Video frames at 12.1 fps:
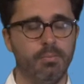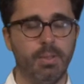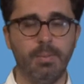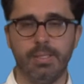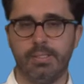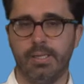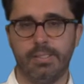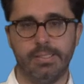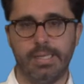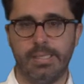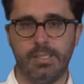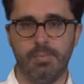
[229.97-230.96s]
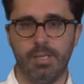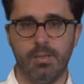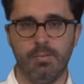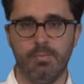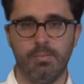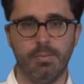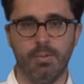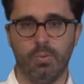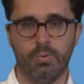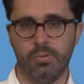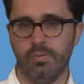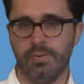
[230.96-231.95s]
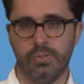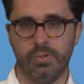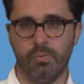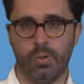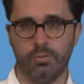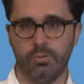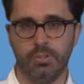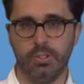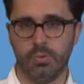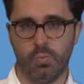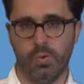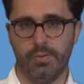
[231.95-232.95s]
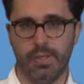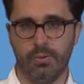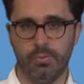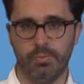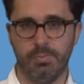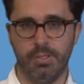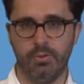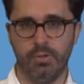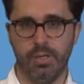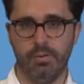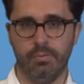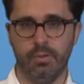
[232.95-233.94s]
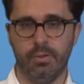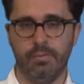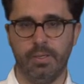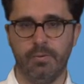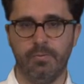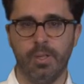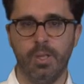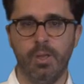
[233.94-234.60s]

Maybe it's not designed to me, maybe the University of Waterloo doesn't want that group to be creative or innovative,